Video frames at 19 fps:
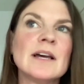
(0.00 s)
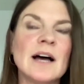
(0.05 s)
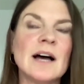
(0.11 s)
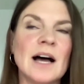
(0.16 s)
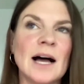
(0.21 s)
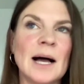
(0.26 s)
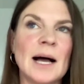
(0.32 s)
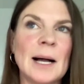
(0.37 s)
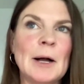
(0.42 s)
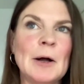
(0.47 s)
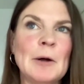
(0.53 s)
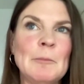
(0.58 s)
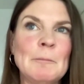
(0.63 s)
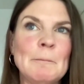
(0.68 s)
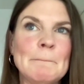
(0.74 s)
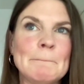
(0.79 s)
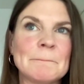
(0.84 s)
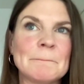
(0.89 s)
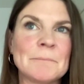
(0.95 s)

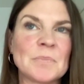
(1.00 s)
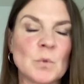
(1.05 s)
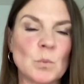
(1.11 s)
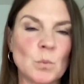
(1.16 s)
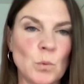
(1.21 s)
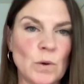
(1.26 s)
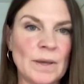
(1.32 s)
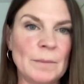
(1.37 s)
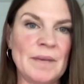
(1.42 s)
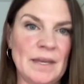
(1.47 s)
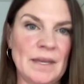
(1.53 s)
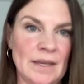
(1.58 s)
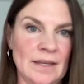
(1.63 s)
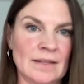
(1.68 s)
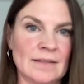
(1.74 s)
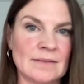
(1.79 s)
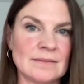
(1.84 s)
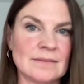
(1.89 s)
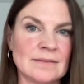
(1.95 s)
um,
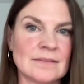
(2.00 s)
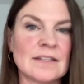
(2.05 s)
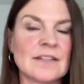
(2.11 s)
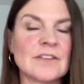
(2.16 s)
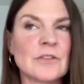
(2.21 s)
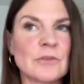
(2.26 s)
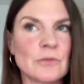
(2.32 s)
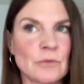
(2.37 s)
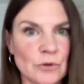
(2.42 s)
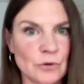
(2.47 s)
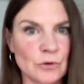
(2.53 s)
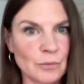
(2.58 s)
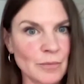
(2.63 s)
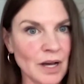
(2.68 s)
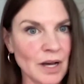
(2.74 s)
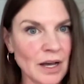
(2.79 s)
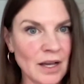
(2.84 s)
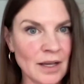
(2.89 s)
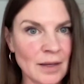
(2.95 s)
women, through
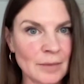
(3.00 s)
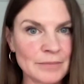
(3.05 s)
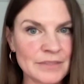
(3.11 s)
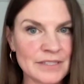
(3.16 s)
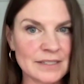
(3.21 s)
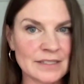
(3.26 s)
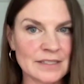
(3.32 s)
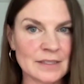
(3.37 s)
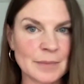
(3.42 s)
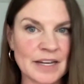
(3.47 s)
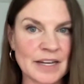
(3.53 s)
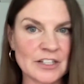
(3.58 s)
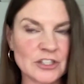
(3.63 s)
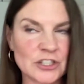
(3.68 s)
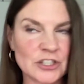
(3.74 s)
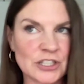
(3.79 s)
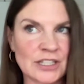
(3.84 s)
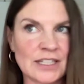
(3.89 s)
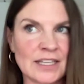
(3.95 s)
moms
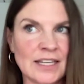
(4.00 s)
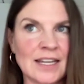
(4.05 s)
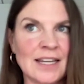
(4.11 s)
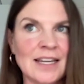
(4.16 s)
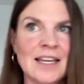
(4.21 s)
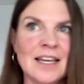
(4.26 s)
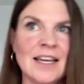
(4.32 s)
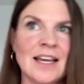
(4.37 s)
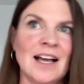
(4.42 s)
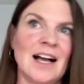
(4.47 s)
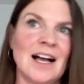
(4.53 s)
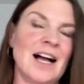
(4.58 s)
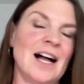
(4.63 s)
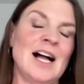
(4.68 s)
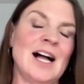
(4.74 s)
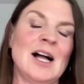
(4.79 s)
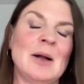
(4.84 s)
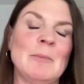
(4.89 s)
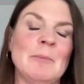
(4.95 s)
especially,
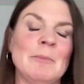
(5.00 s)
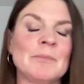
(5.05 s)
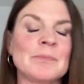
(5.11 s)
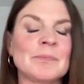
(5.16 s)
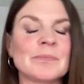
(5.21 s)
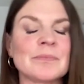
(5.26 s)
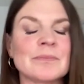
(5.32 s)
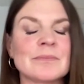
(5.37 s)
um,